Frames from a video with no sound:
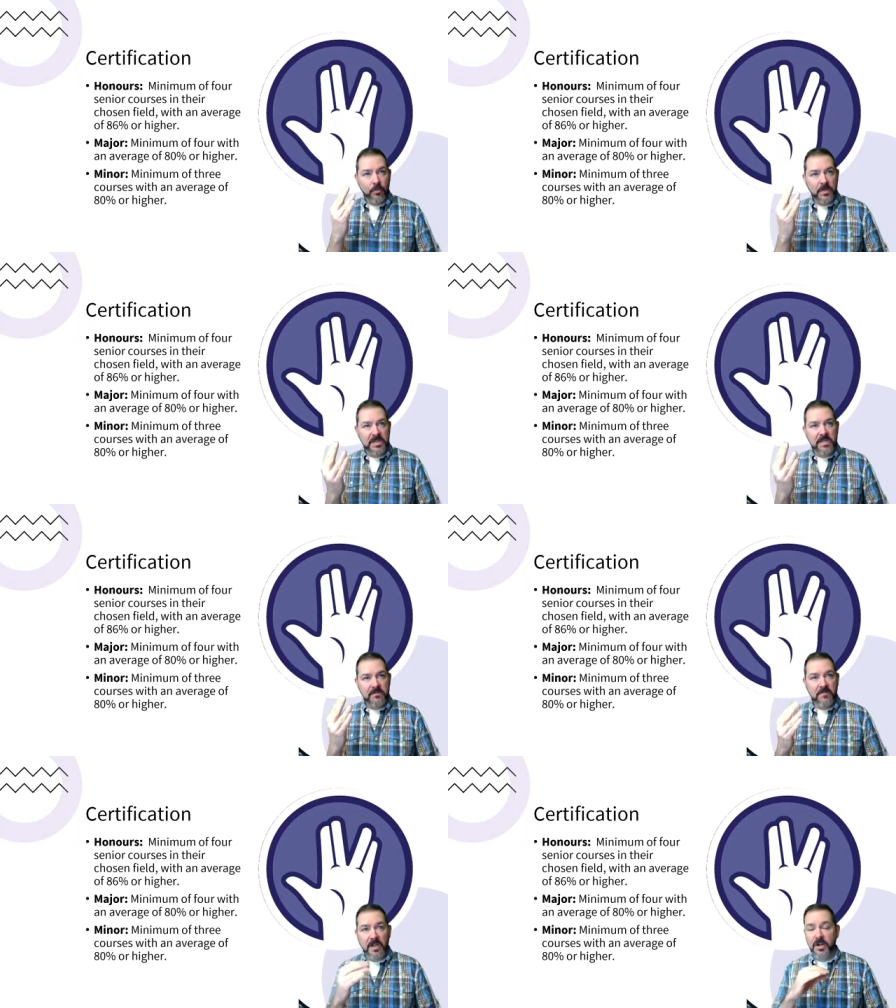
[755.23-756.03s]
we
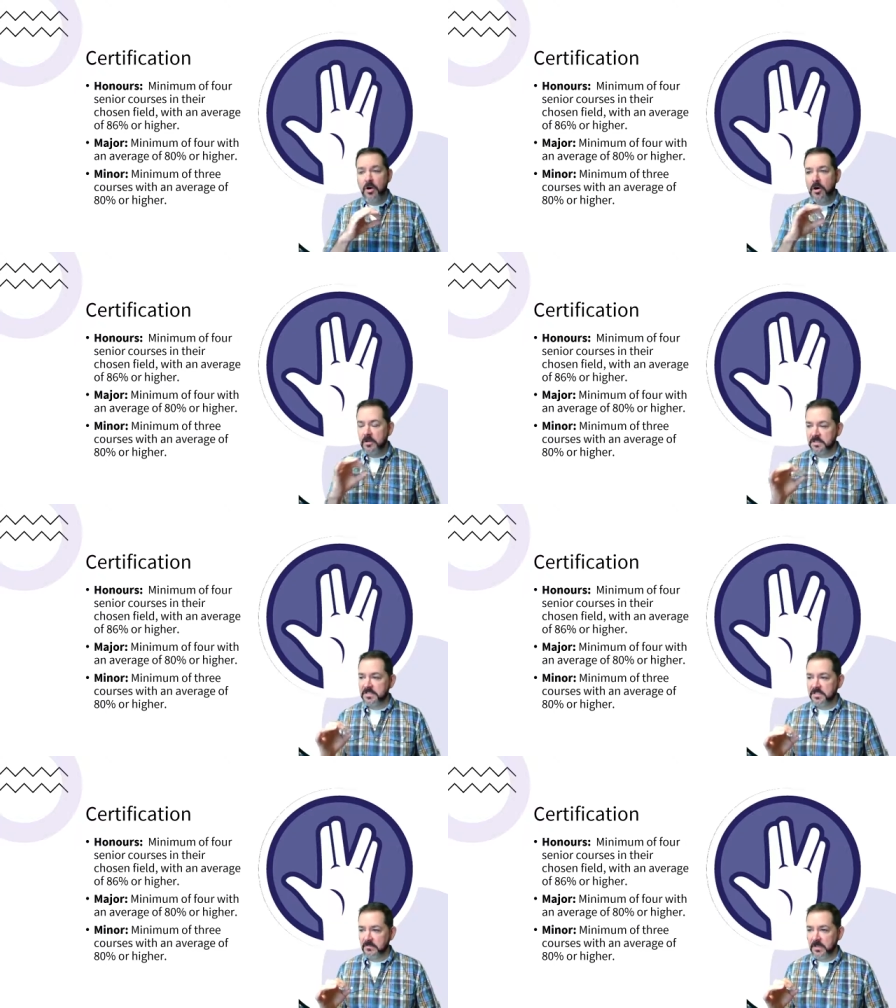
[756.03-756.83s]
give an honor
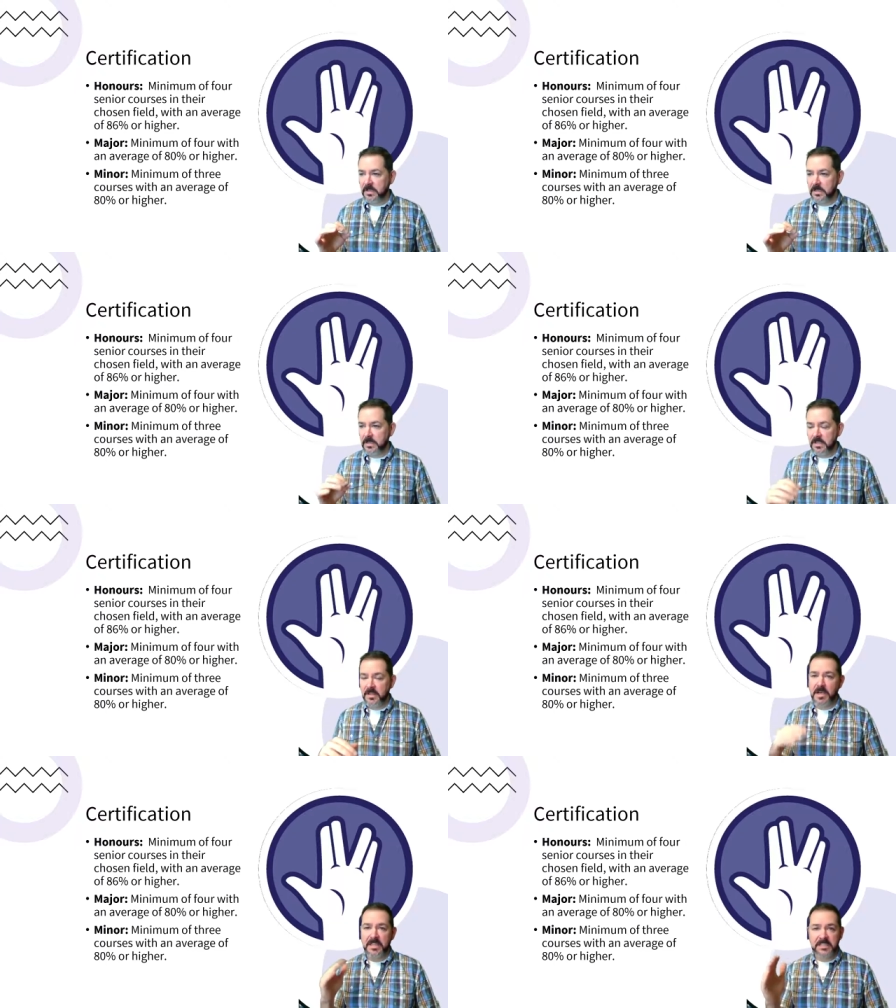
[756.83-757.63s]
certificate,
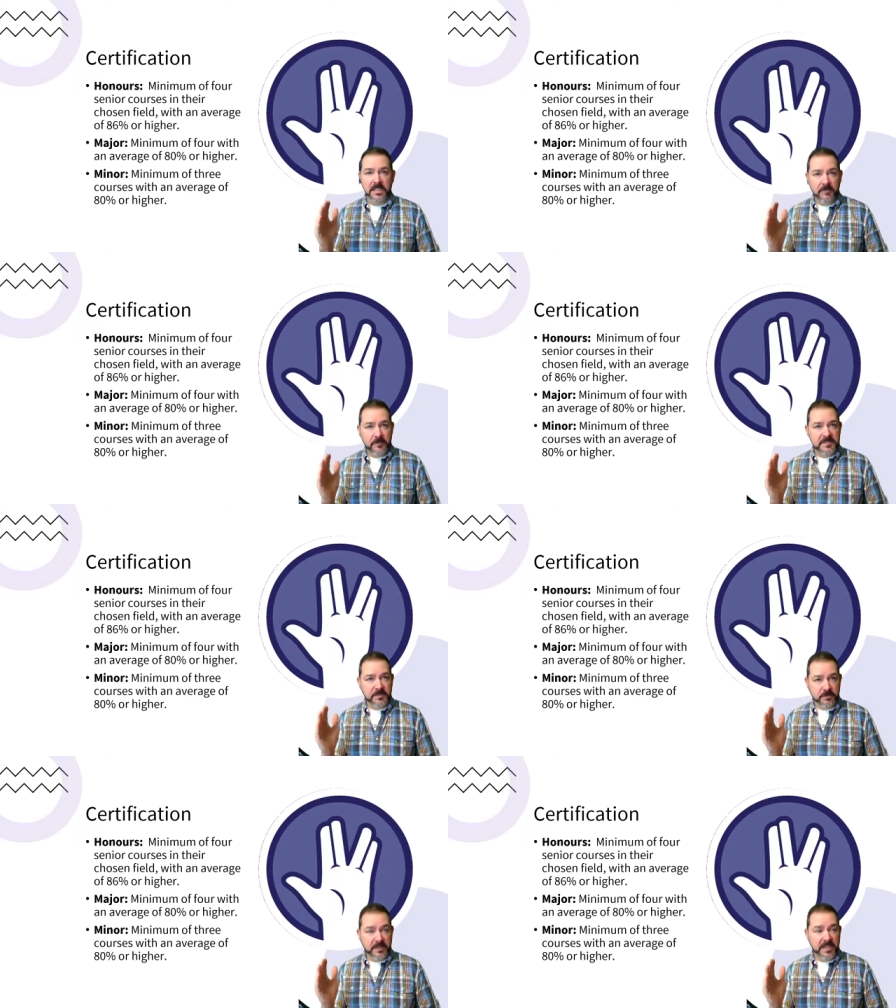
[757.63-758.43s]
the highest level of
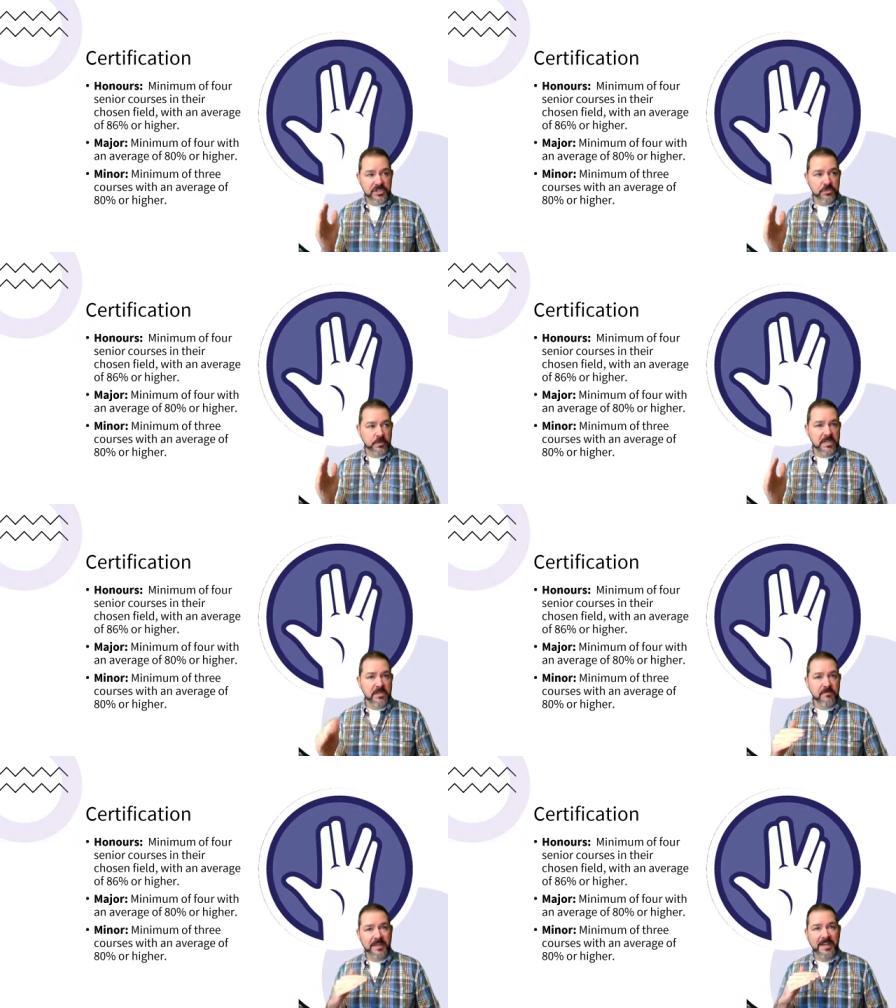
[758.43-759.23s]
certification we
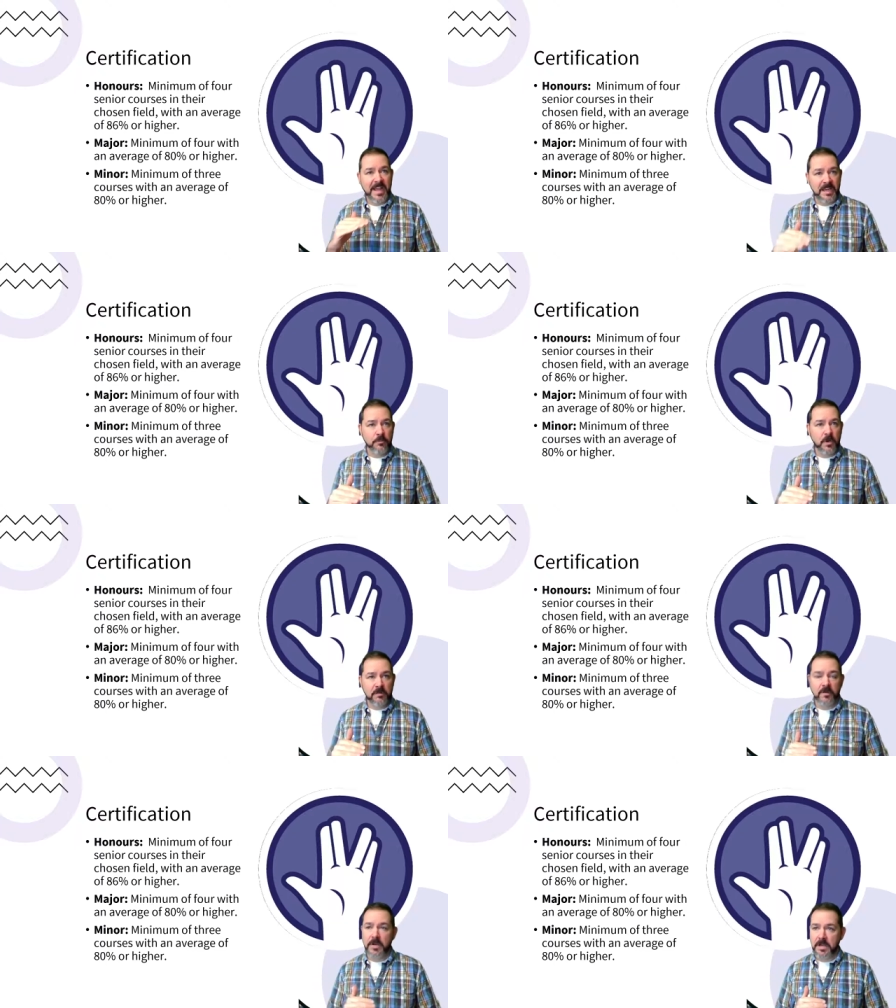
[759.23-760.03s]
give in any one
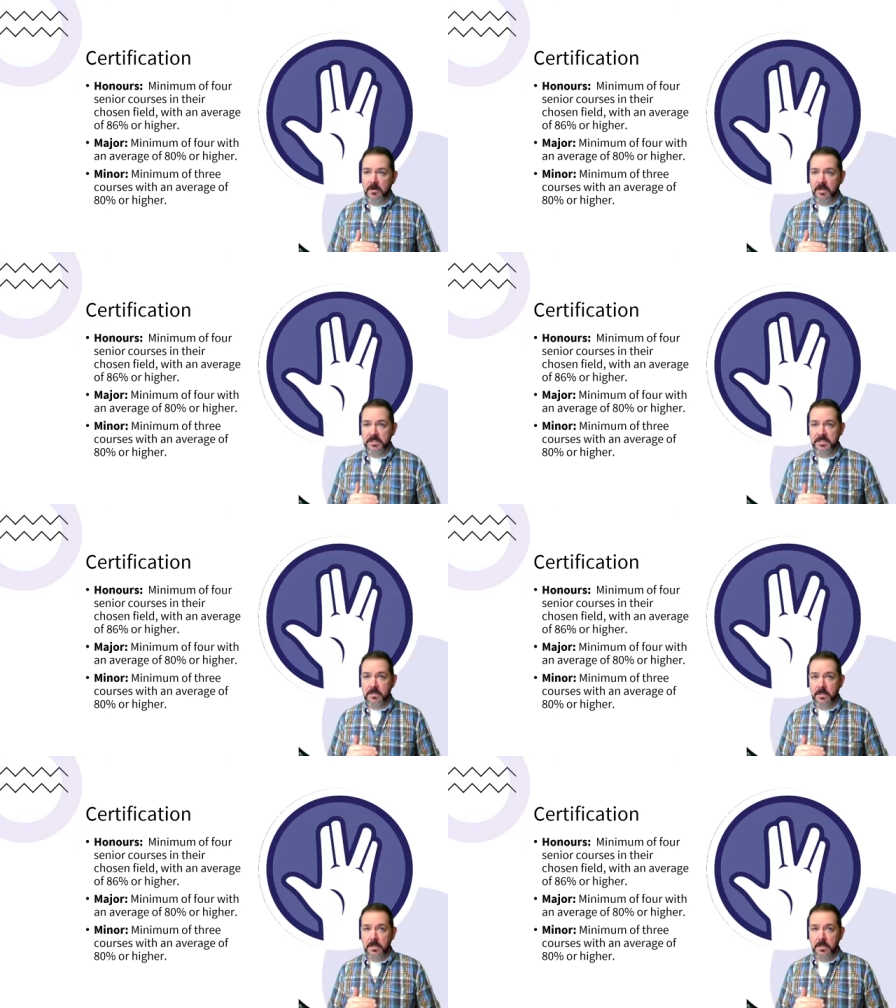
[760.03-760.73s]
of our areas.